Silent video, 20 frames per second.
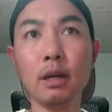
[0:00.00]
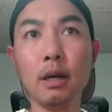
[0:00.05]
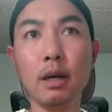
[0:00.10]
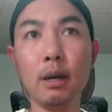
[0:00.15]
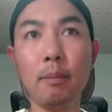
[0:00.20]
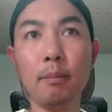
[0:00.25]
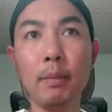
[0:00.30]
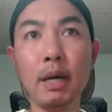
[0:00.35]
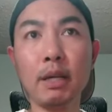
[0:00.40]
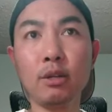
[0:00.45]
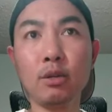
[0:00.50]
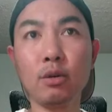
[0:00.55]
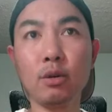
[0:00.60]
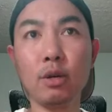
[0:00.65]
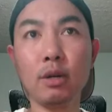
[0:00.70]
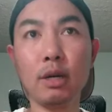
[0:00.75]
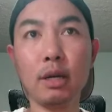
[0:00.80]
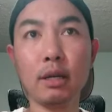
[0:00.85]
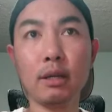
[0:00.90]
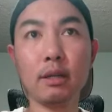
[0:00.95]
manual
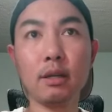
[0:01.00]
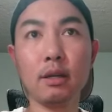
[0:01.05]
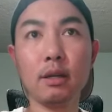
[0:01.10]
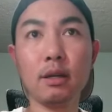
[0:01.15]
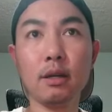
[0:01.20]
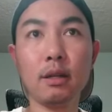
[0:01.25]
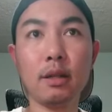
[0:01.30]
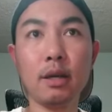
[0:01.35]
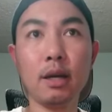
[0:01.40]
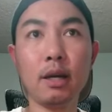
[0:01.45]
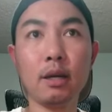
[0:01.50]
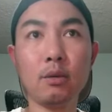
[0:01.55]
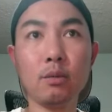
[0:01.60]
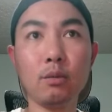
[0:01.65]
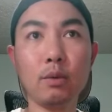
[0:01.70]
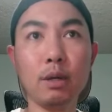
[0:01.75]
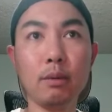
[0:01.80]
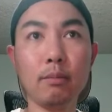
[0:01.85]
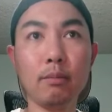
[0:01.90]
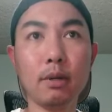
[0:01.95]
like the other one, but